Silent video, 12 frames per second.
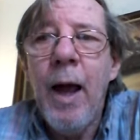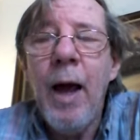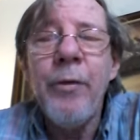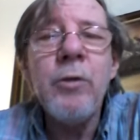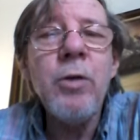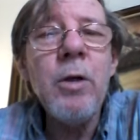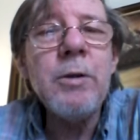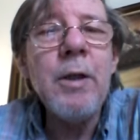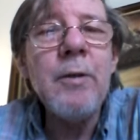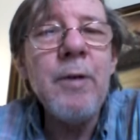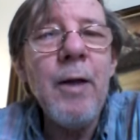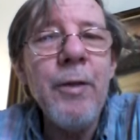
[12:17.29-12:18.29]
And the truth
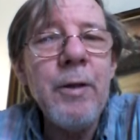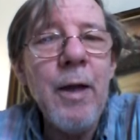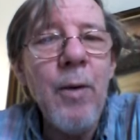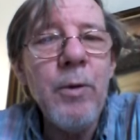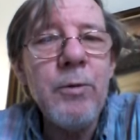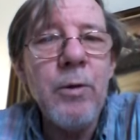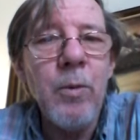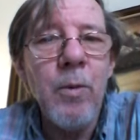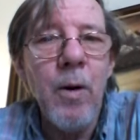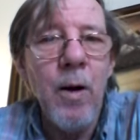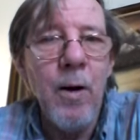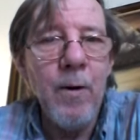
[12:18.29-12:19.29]
is, I think that was the
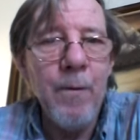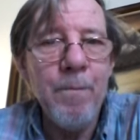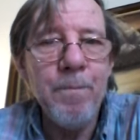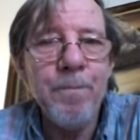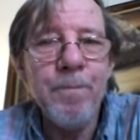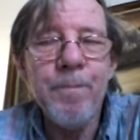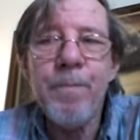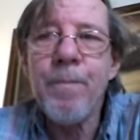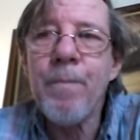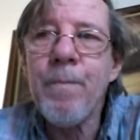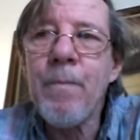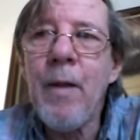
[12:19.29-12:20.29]
wrong
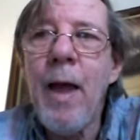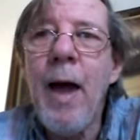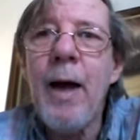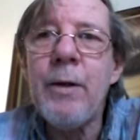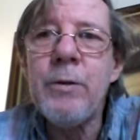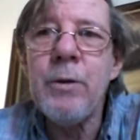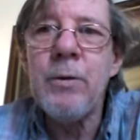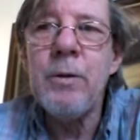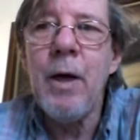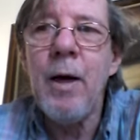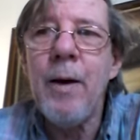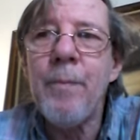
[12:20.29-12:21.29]

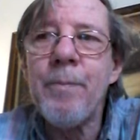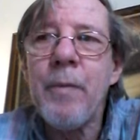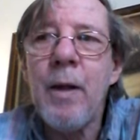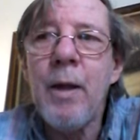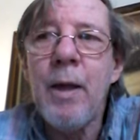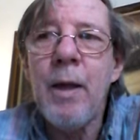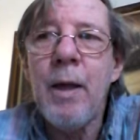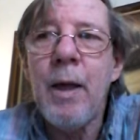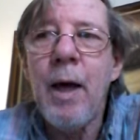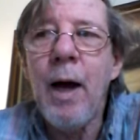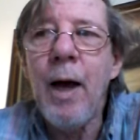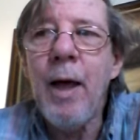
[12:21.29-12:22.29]
attitude. Um,
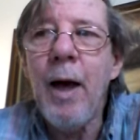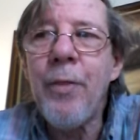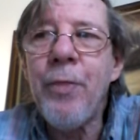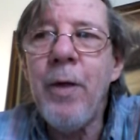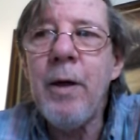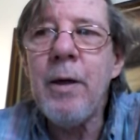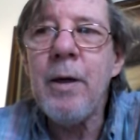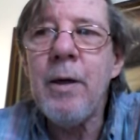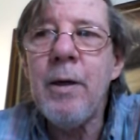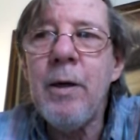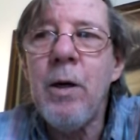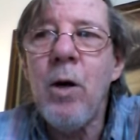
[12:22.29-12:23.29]
I, I,
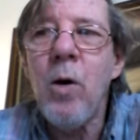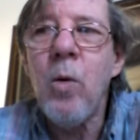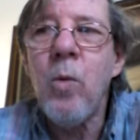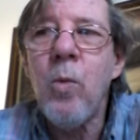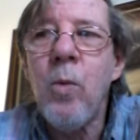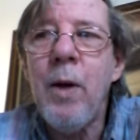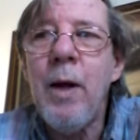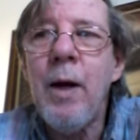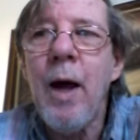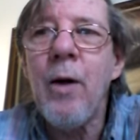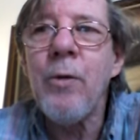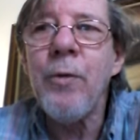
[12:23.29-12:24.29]
think, you know,
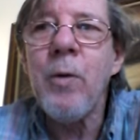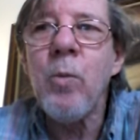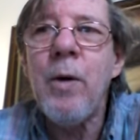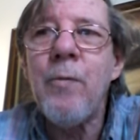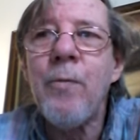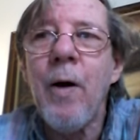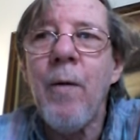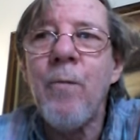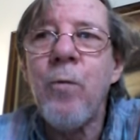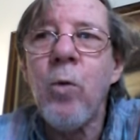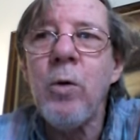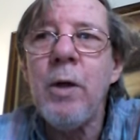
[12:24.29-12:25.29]
we, I don't think we've uh,
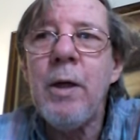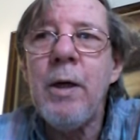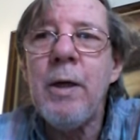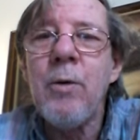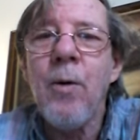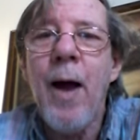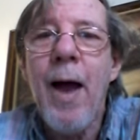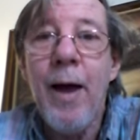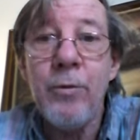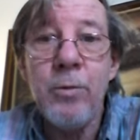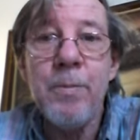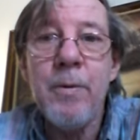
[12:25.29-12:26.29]
fully
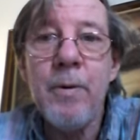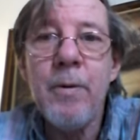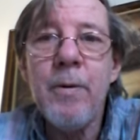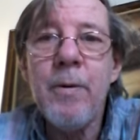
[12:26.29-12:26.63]
grasped